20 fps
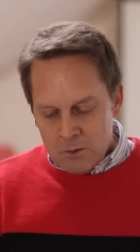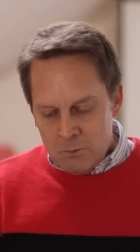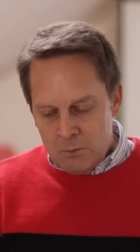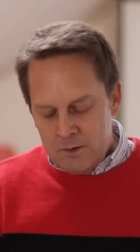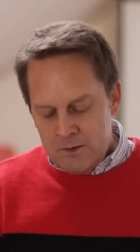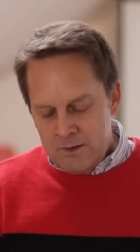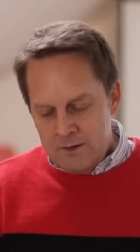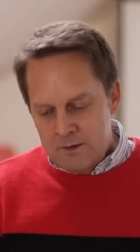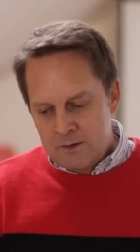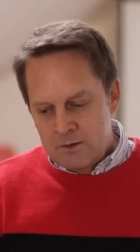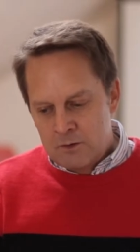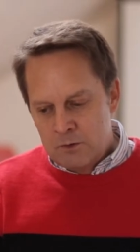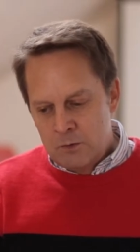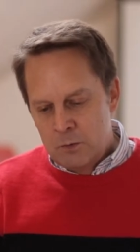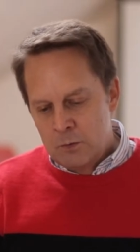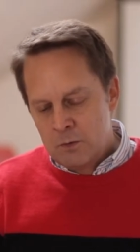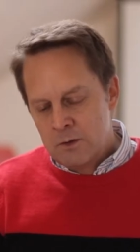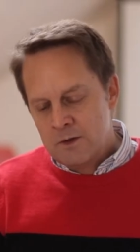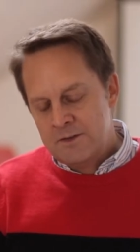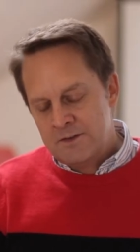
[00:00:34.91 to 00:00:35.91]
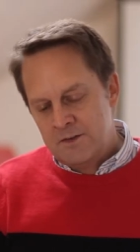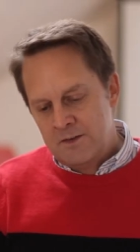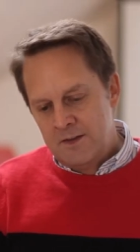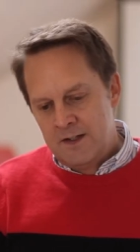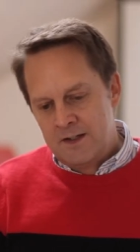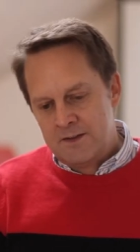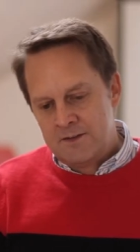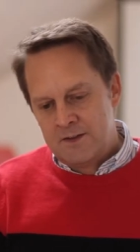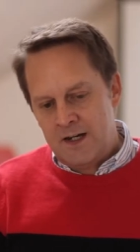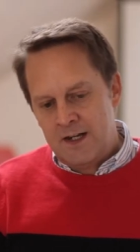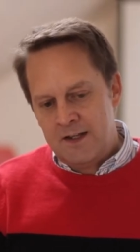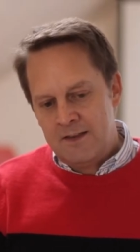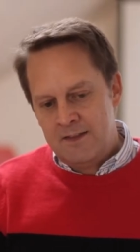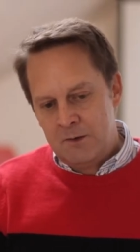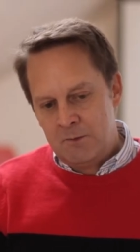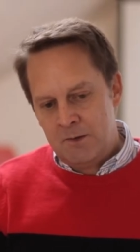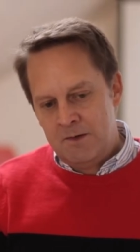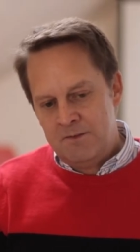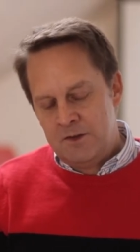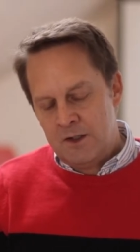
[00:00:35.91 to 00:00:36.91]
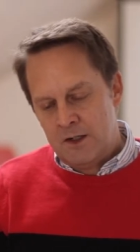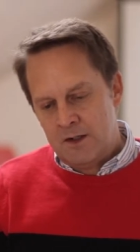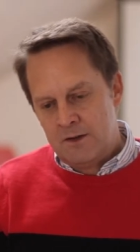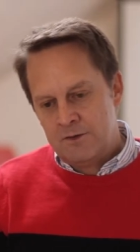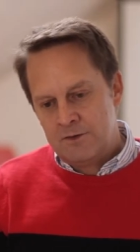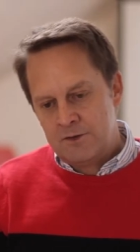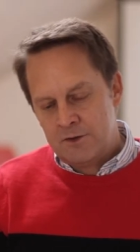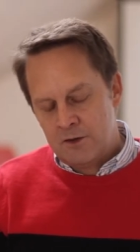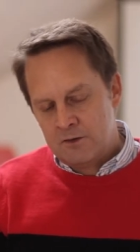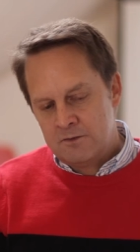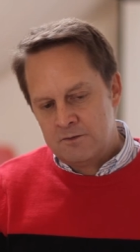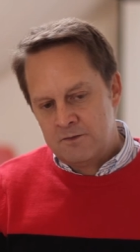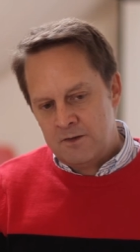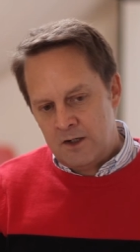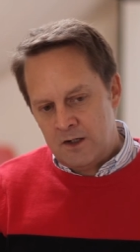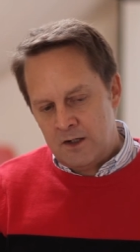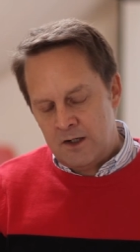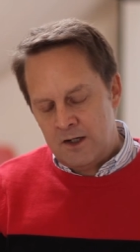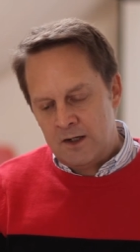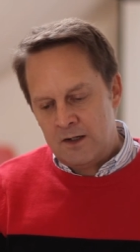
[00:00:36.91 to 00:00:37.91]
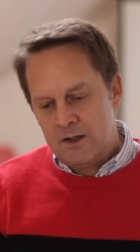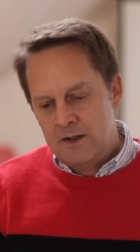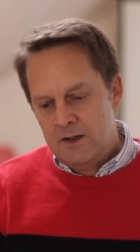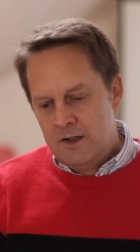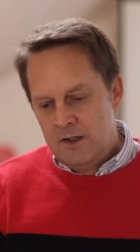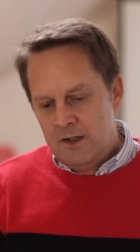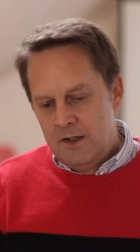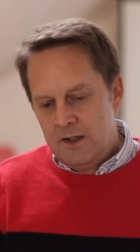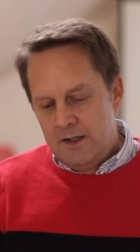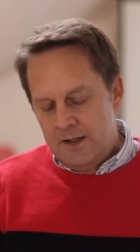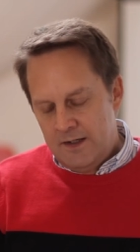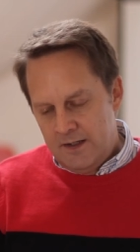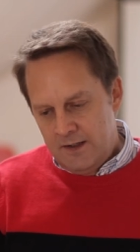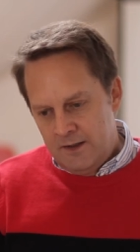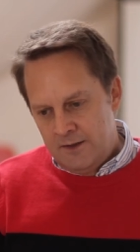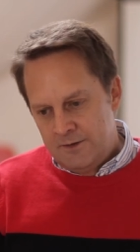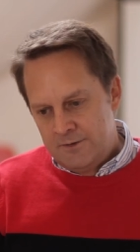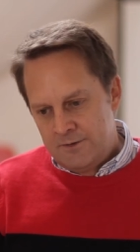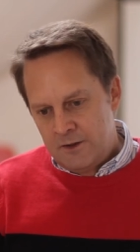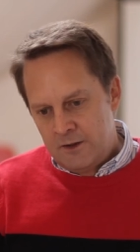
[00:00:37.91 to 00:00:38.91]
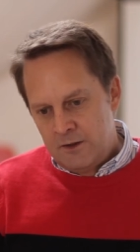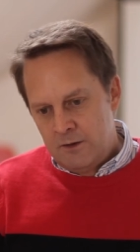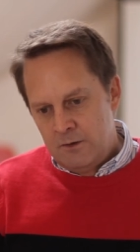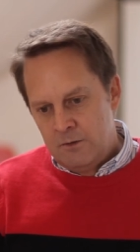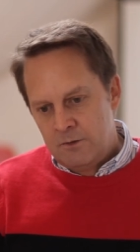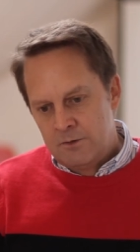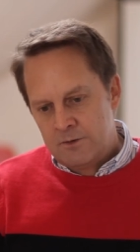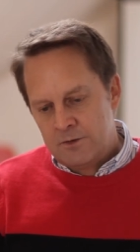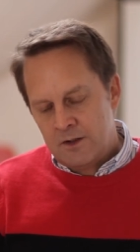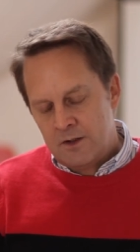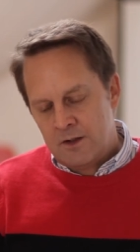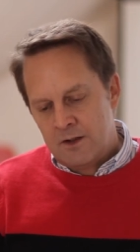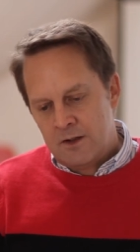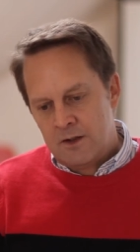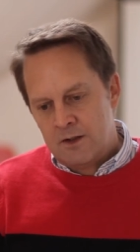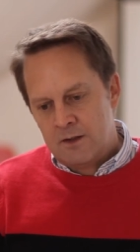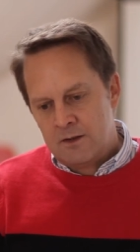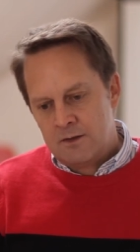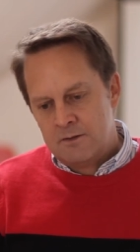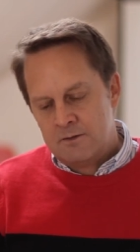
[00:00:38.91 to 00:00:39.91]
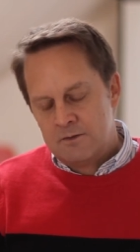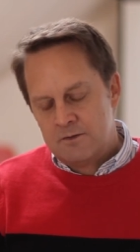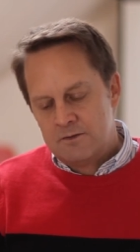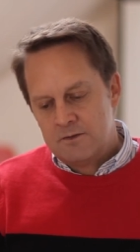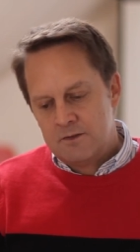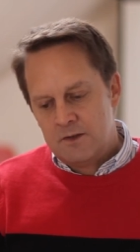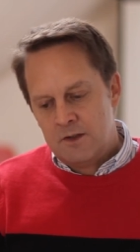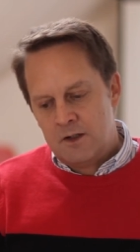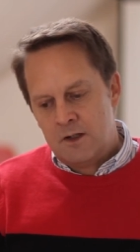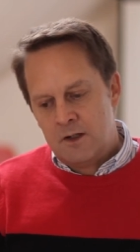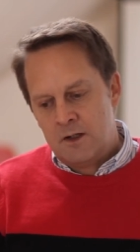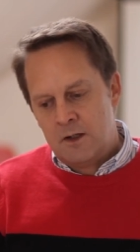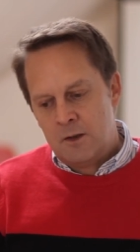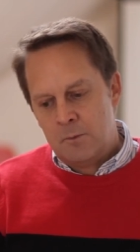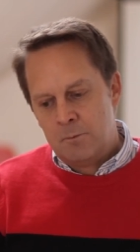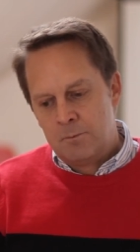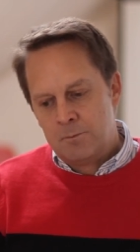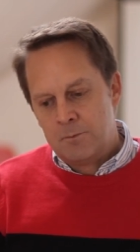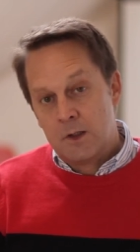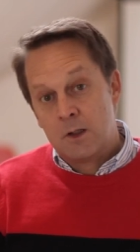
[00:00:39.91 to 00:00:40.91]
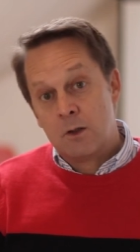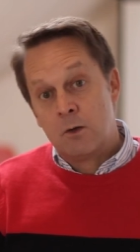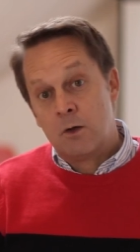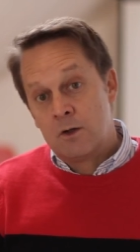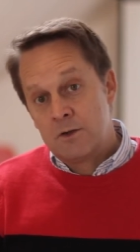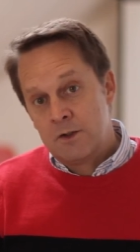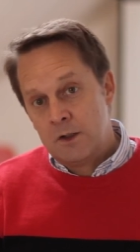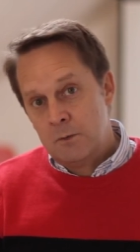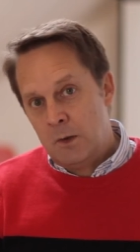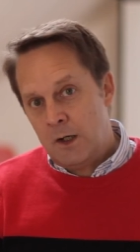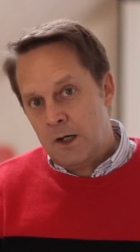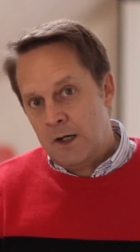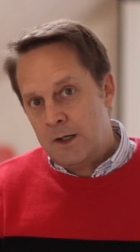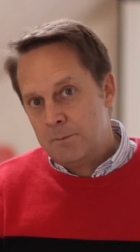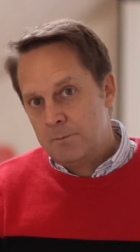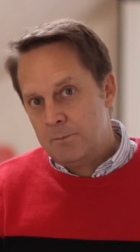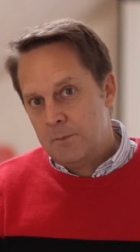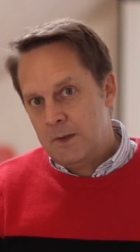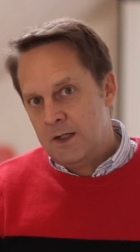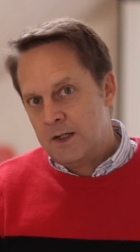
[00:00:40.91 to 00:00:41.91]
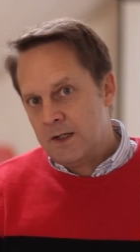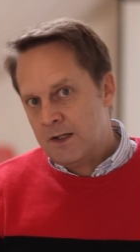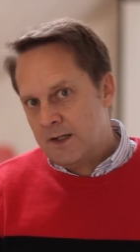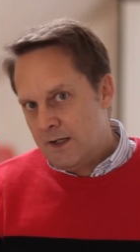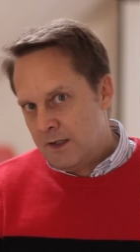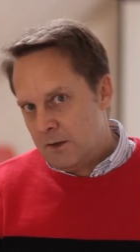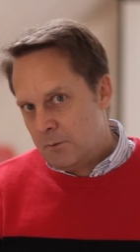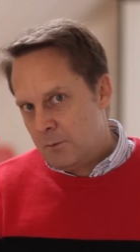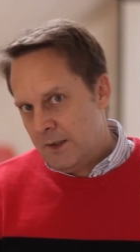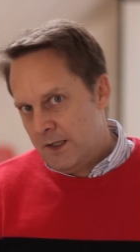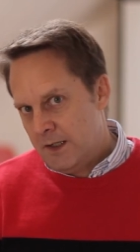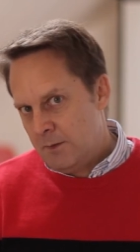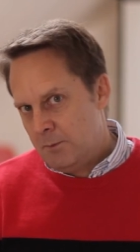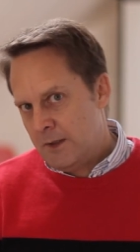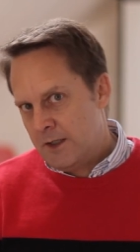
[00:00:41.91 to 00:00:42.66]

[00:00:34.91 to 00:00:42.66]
One of the coolest things that I think we've done so far is the use of LoyaltyBot and Campaign